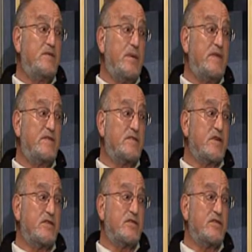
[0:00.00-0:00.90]
basis,
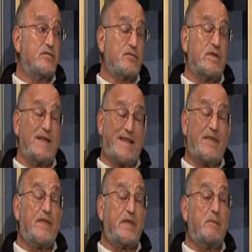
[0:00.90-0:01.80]
because there's really
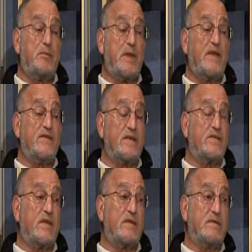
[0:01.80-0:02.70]
nothing in place that
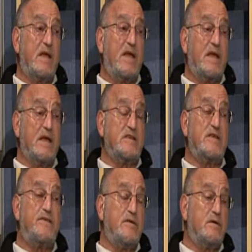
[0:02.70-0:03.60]
says, because
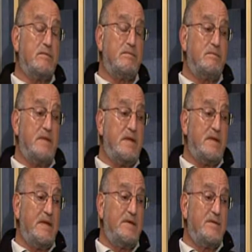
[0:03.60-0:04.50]
if you're
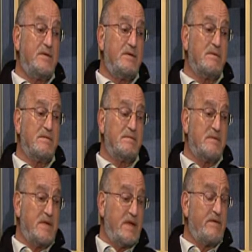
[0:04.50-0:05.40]

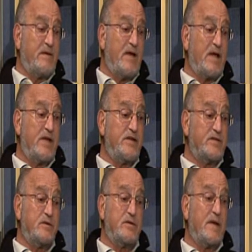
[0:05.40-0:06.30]
given a
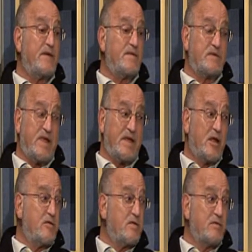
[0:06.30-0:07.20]
violation, you have to take
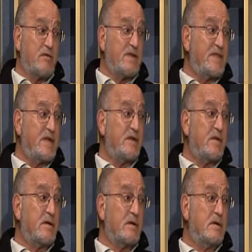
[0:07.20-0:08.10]
care of it right then and
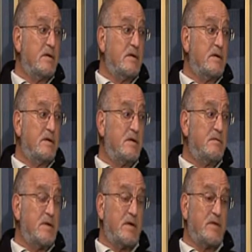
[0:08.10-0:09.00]
there.
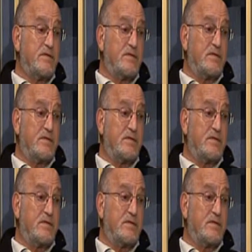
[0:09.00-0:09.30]
Because